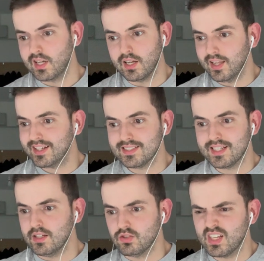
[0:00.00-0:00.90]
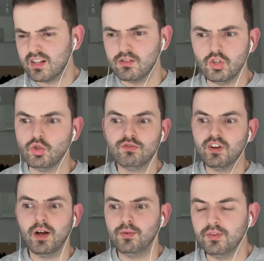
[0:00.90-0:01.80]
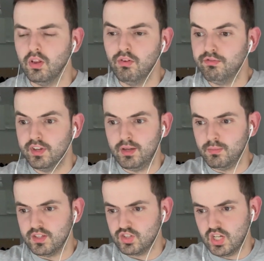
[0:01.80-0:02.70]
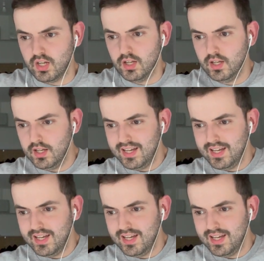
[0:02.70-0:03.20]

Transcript: Like I say, just had a newfound love for him this year.